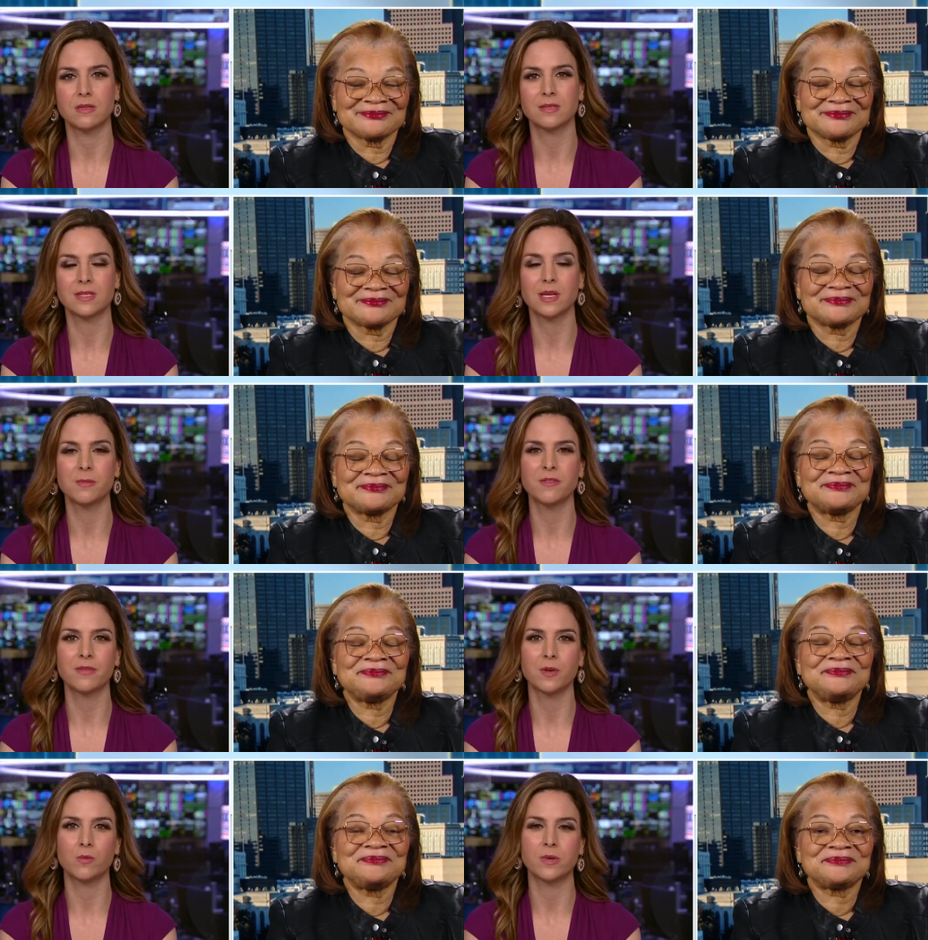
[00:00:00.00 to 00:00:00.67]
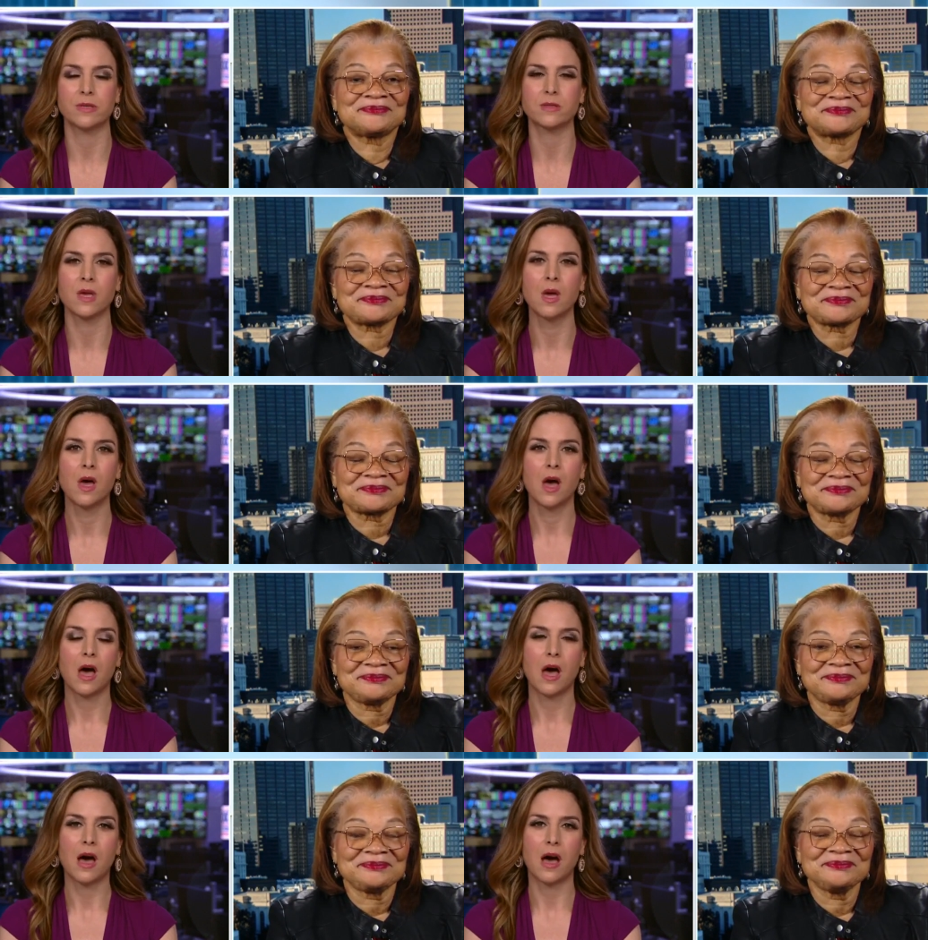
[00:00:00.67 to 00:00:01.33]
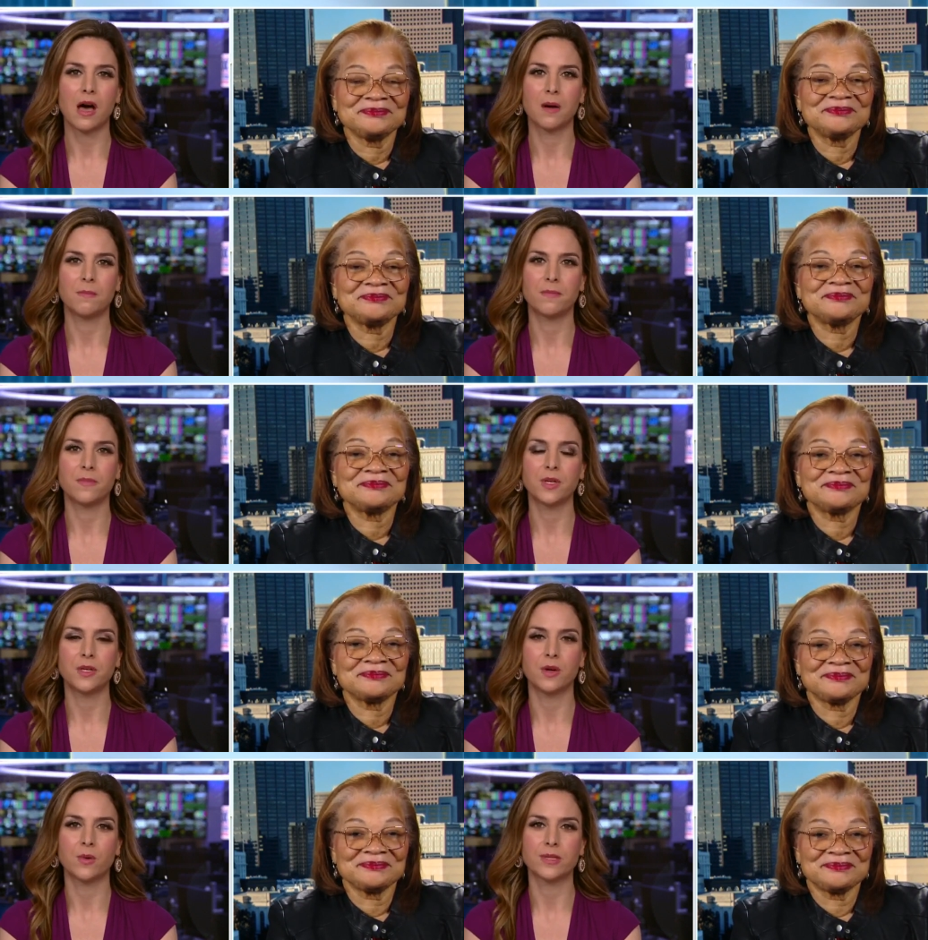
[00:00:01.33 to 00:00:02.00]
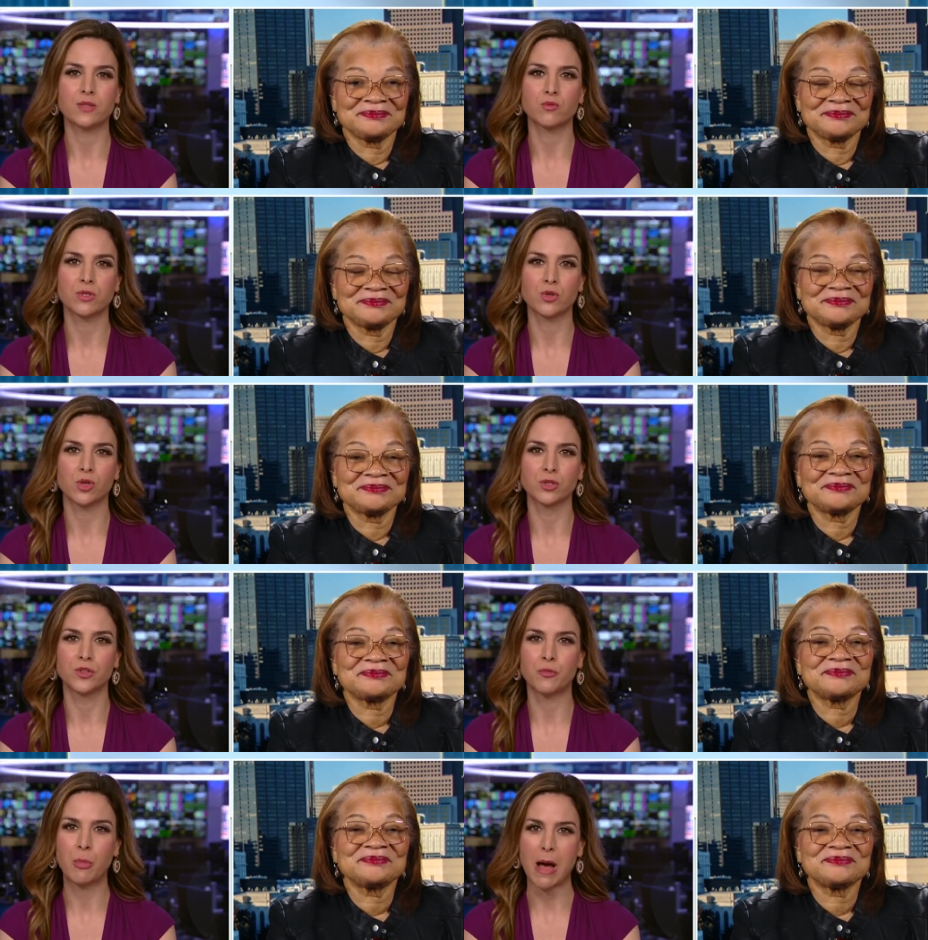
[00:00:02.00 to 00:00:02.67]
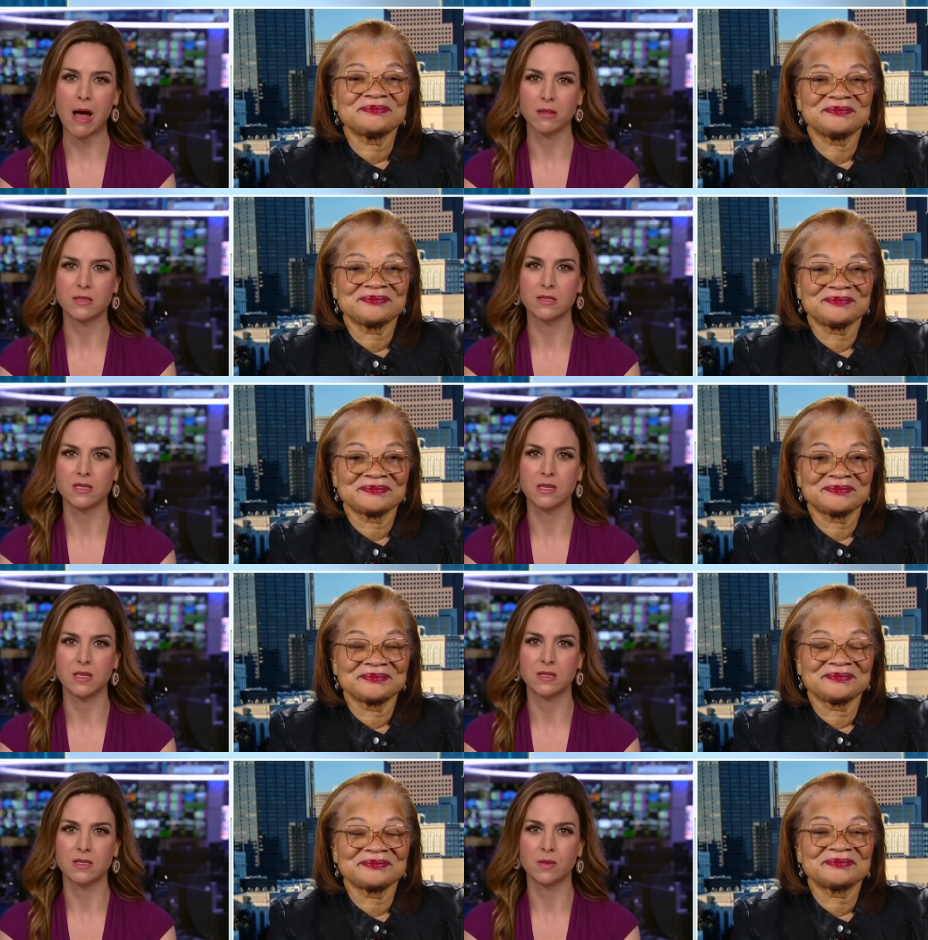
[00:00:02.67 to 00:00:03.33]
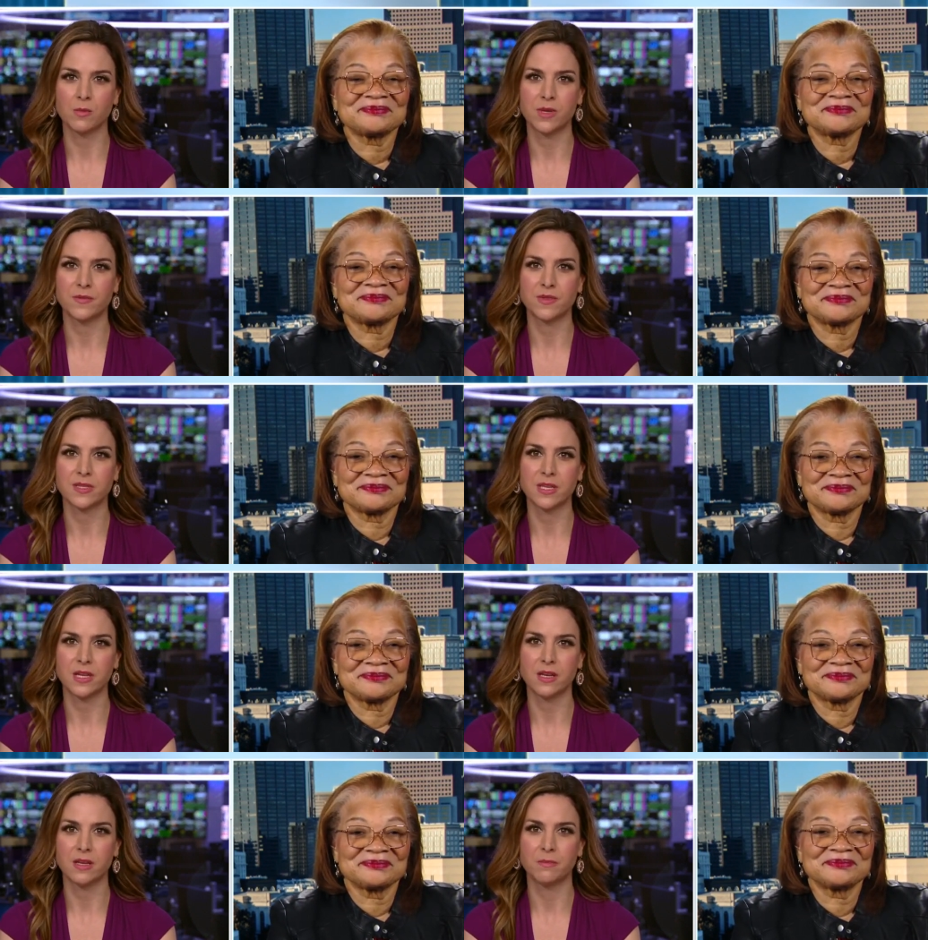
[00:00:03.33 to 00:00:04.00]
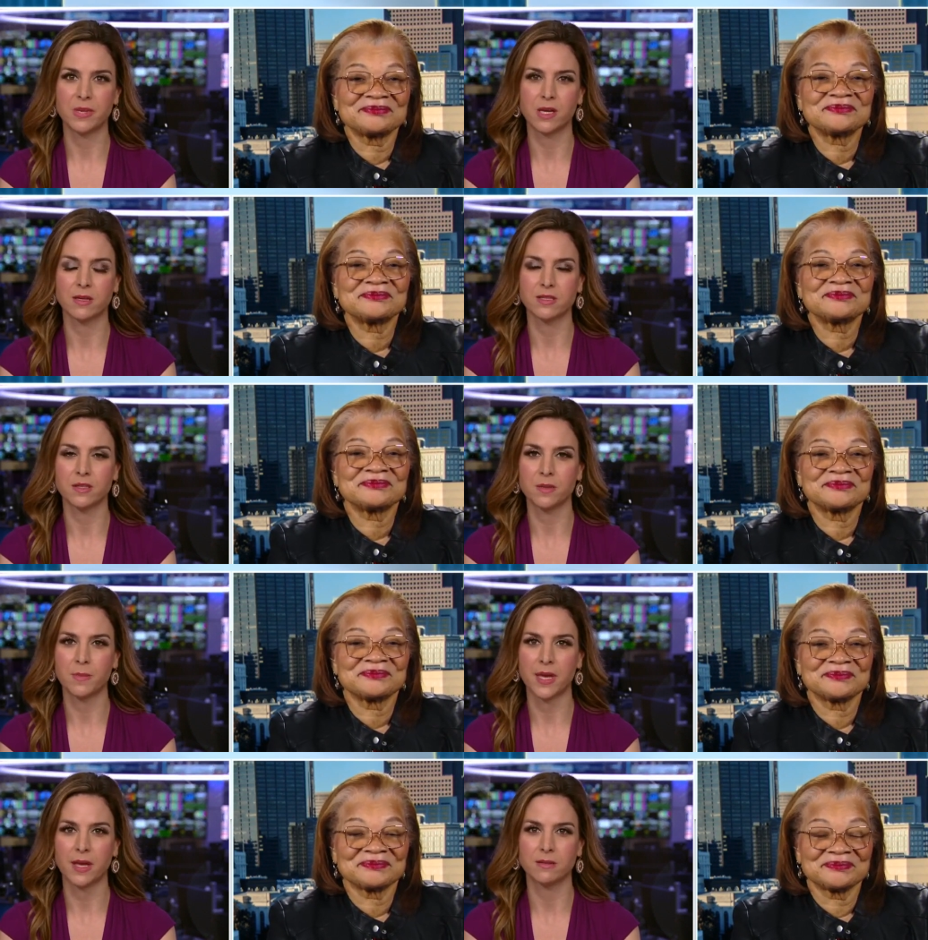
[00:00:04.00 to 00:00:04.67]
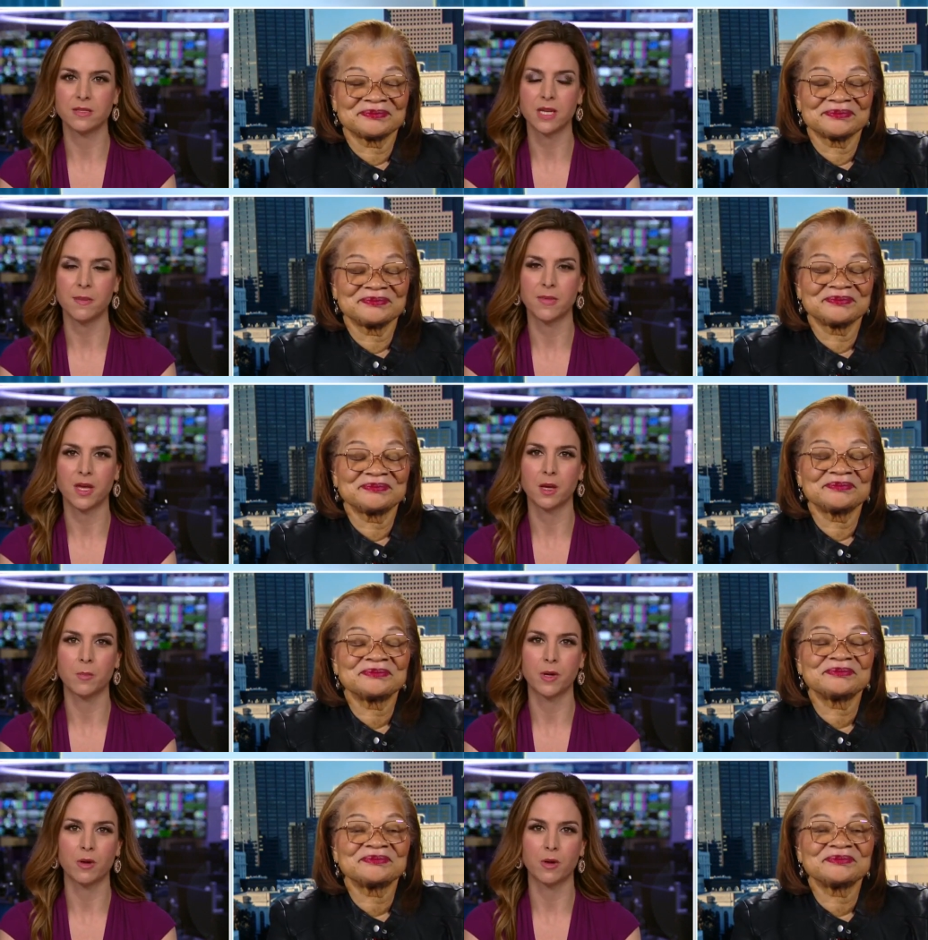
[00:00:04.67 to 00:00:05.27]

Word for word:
Speaker 1: Some of it was, um, you know, as a result of policies that we've seen because of the pandemic, but